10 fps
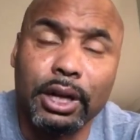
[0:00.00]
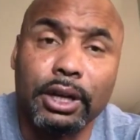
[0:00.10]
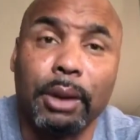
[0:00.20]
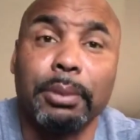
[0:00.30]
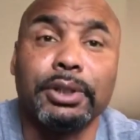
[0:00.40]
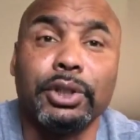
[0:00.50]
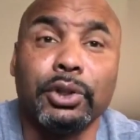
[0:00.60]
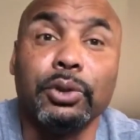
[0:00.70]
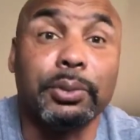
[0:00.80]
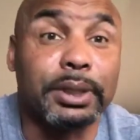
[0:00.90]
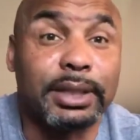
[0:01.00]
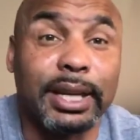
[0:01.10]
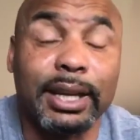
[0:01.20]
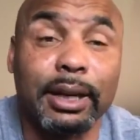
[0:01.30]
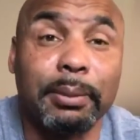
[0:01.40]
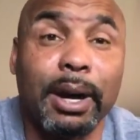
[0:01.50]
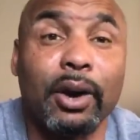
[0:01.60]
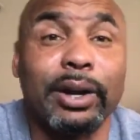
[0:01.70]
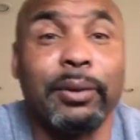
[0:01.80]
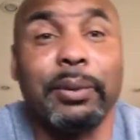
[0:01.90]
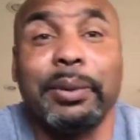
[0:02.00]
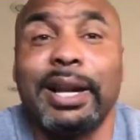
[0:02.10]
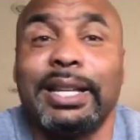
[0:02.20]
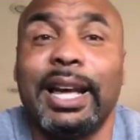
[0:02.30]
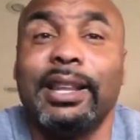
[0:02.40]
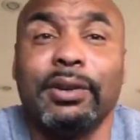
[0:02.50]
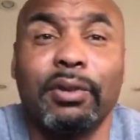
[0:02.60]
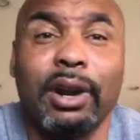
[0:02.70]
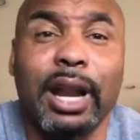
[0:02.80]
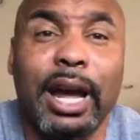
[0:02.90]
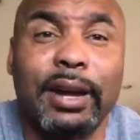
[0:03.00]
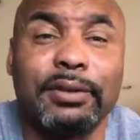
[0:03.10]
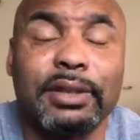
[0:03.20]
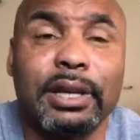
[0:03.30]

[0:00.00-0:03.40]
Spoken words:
Number two was thinking about, if we were at the end of our lives,